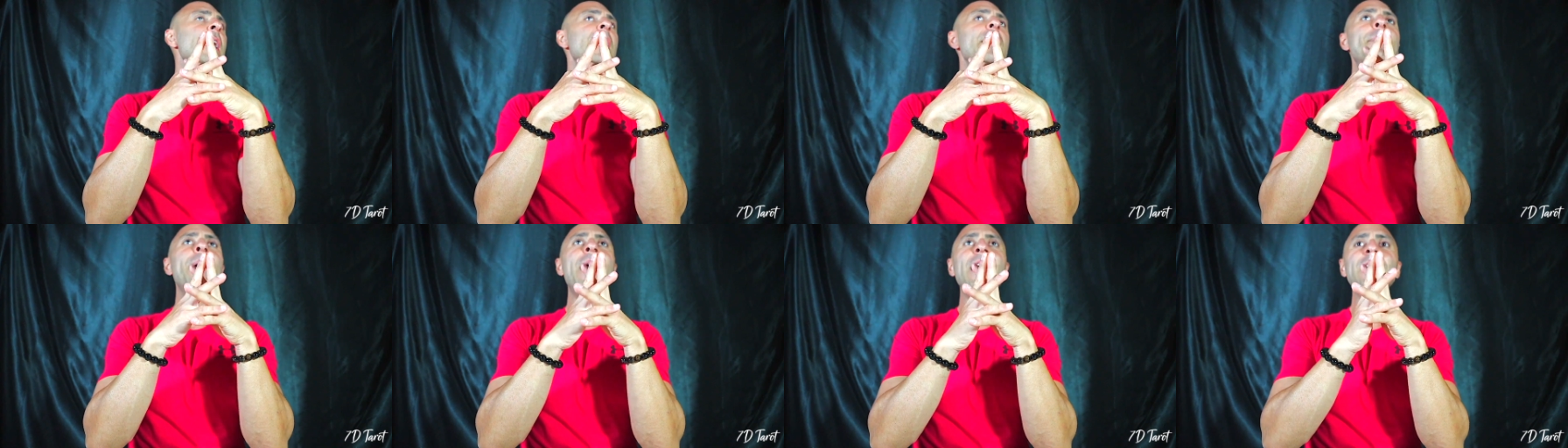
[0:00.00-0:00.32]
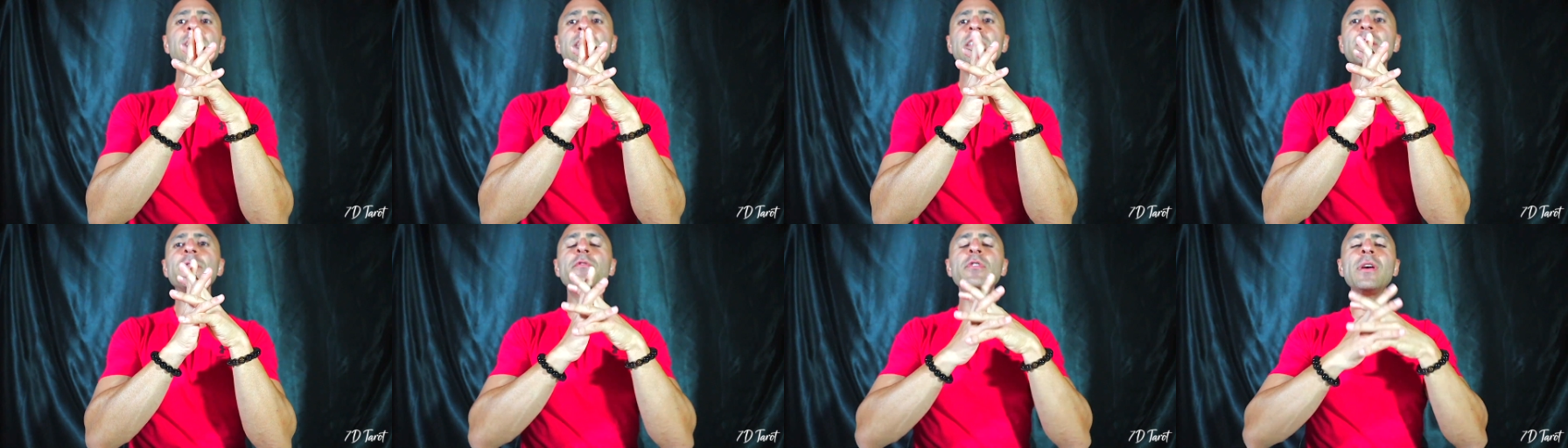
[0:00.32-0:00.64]

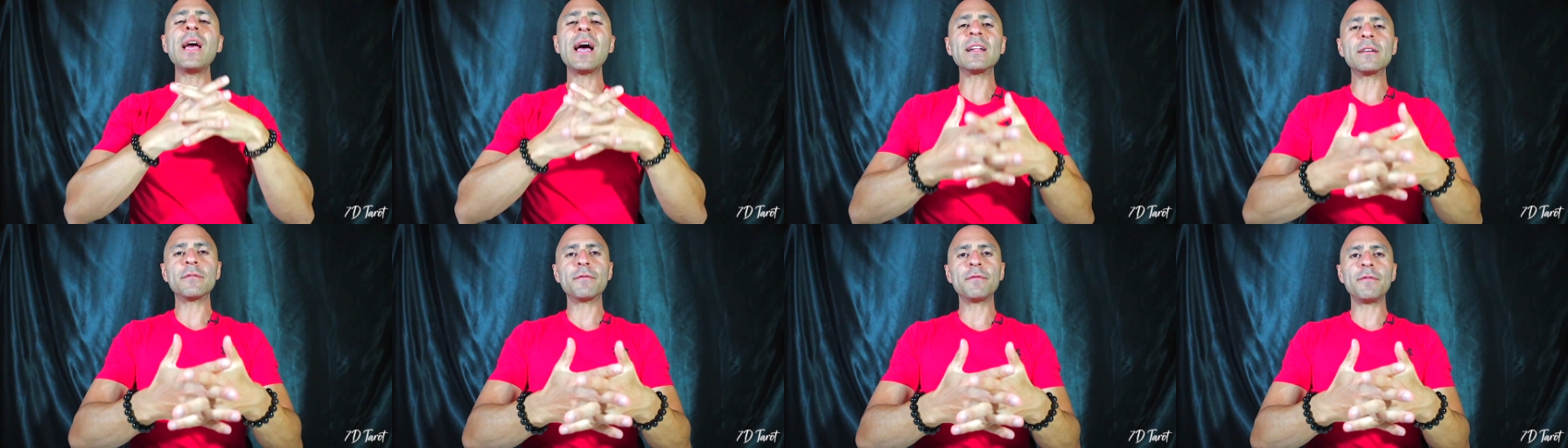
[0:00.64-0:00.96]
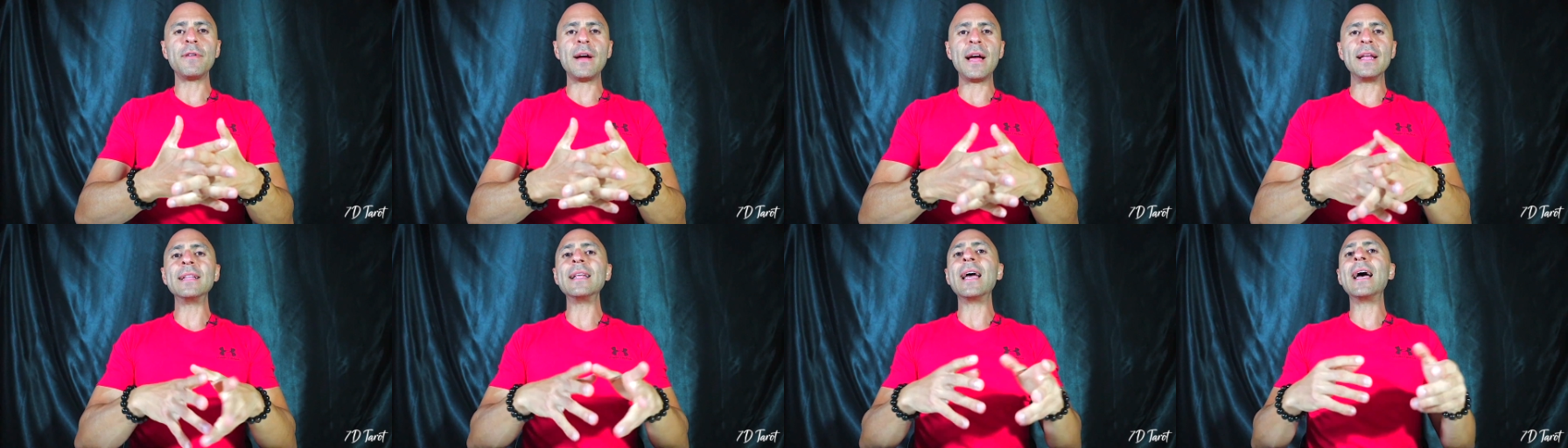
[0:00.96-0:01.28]
had a
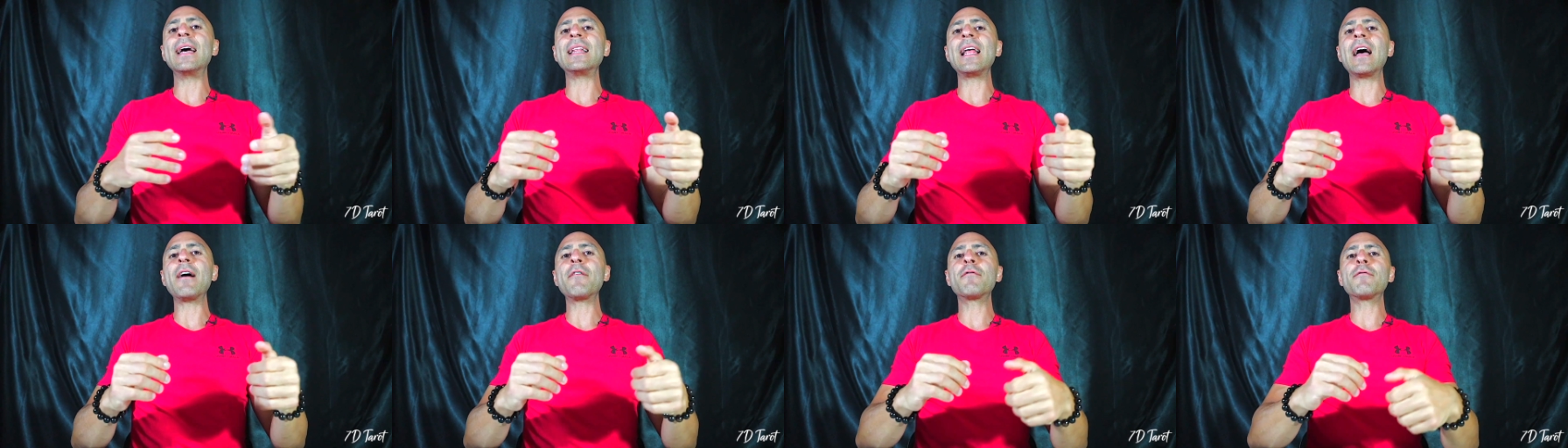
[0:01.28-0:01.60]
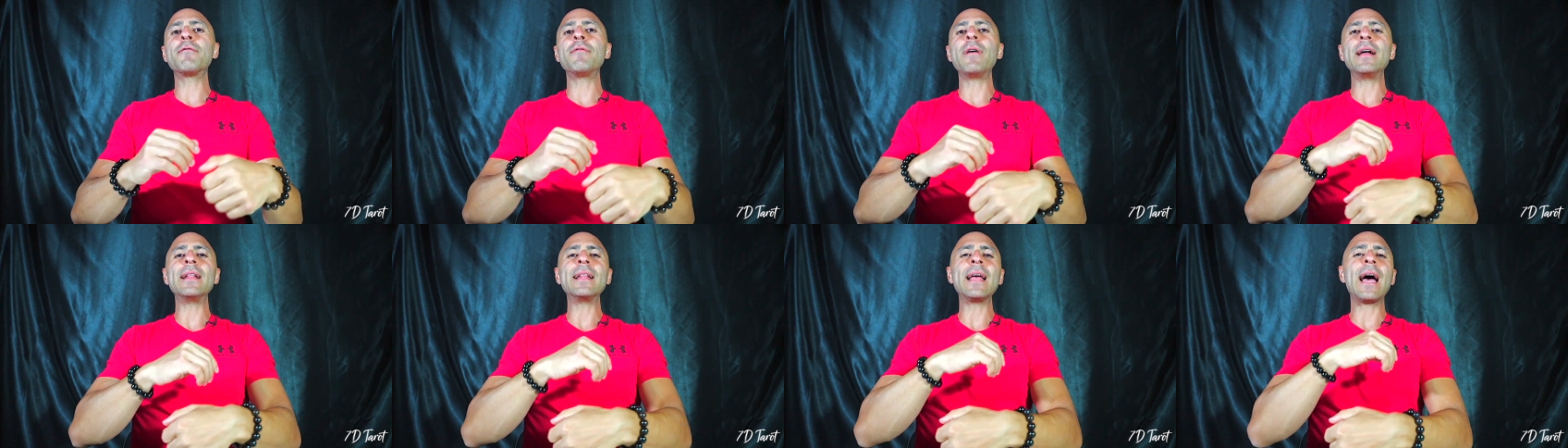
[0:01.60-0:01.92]
friend and that
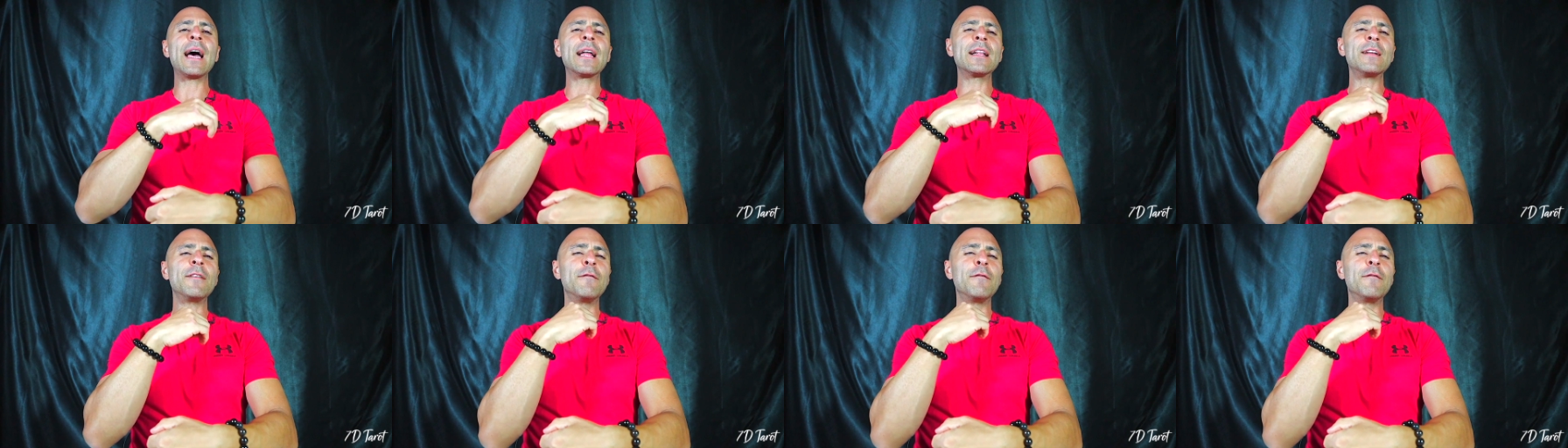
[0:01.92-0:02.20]
friend had a